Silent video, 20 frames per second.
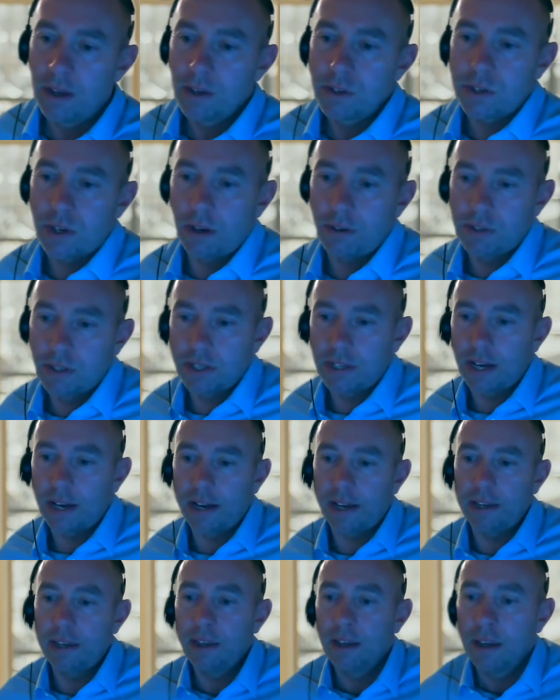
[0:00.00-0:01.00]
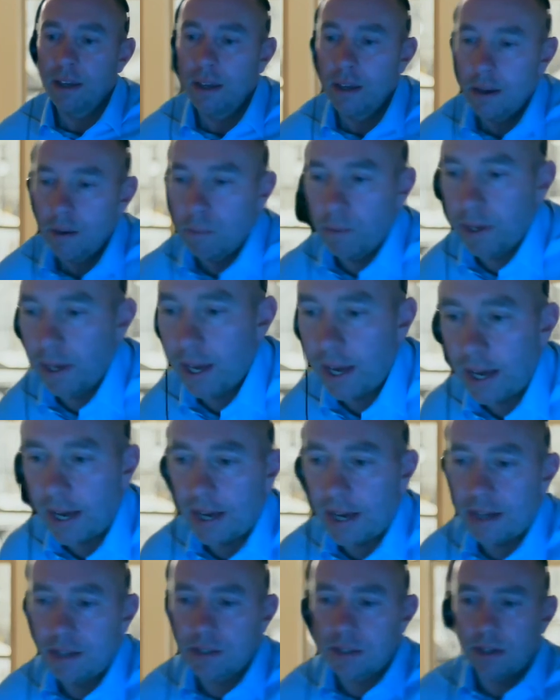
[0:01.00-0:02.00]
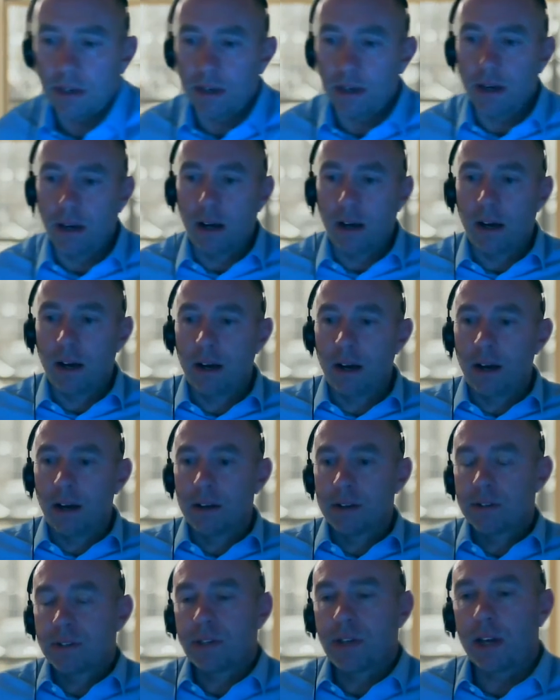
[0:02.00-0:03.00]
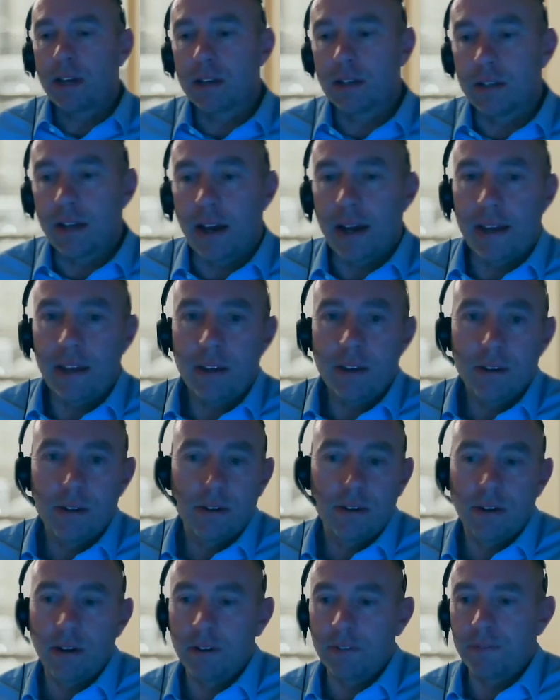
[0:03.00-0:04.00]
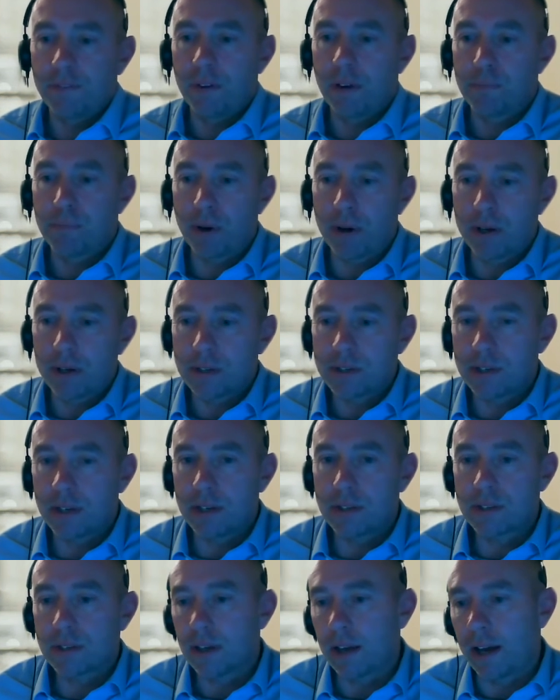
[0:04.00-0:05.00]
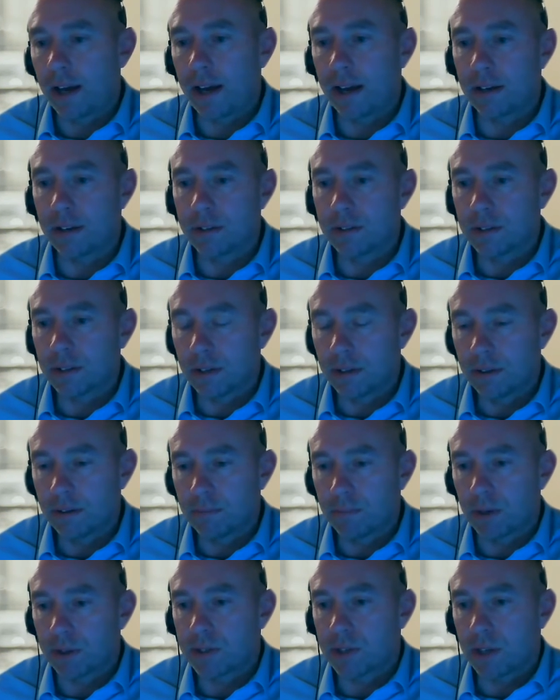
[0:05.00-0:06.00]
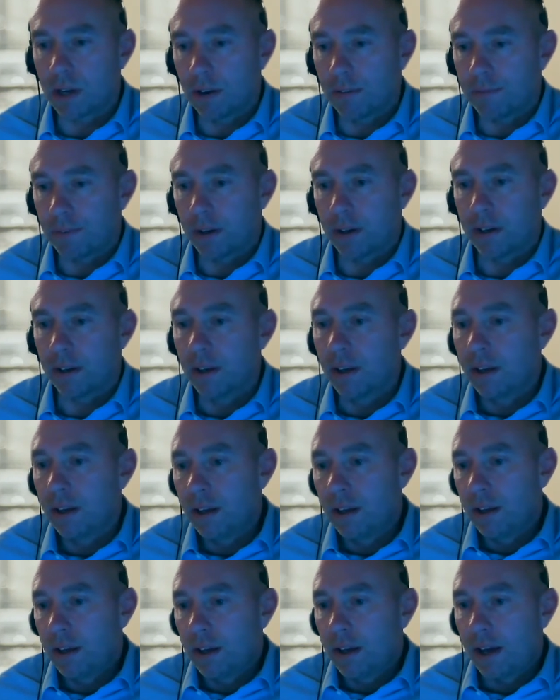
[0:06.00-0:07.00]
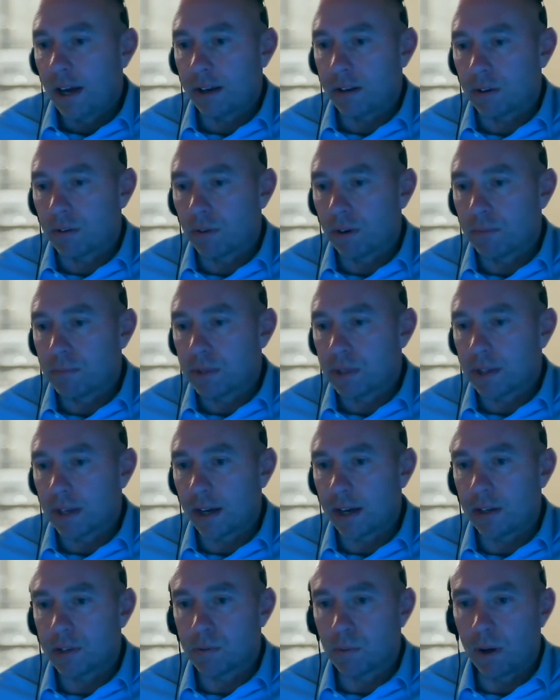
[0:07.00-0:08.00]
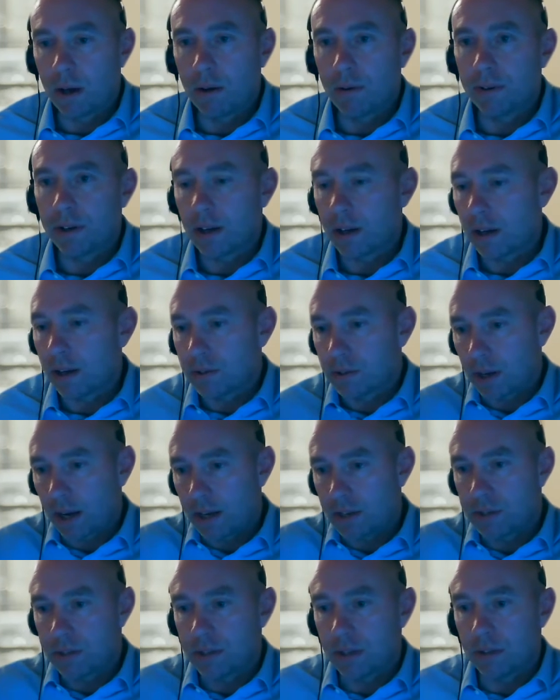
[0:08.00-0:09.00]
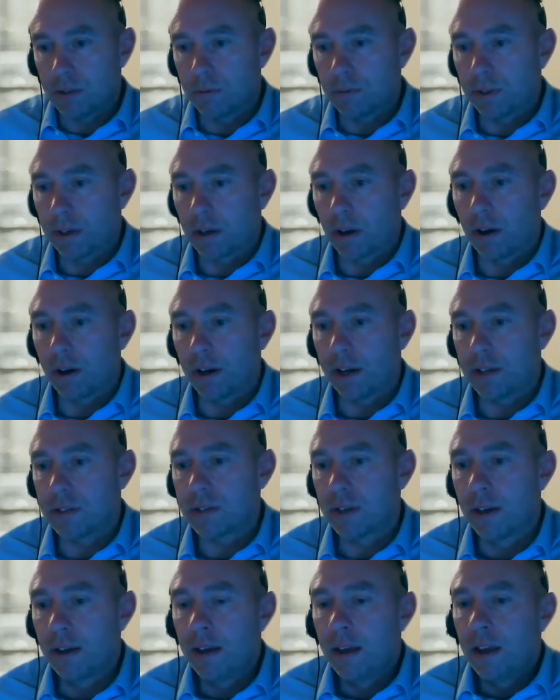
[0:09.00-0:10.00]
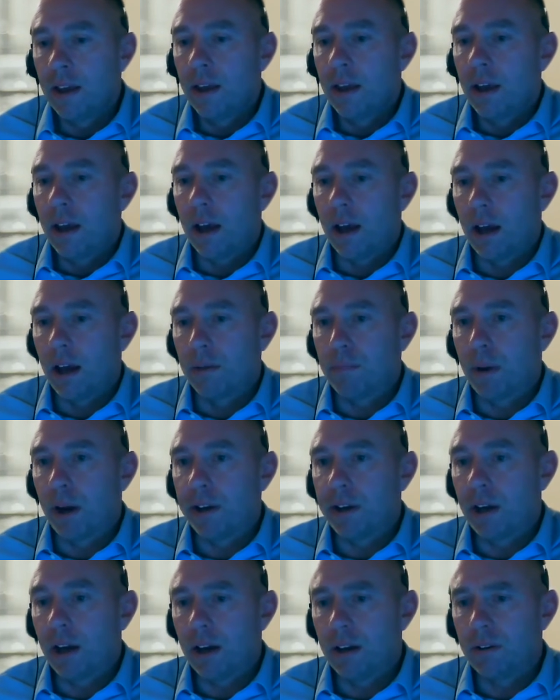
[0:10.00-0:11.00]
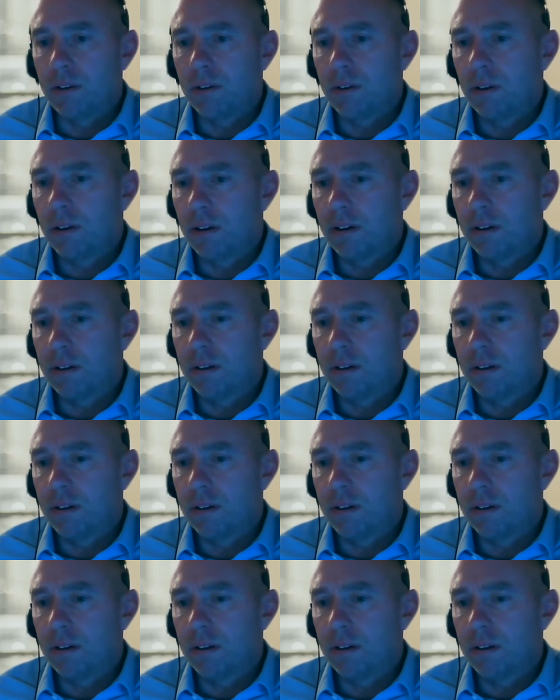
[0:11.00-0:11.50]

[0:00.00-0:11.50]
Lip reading: So today we had our second day of apprentices, and myself, I had a group today as well, and as did all the guys. I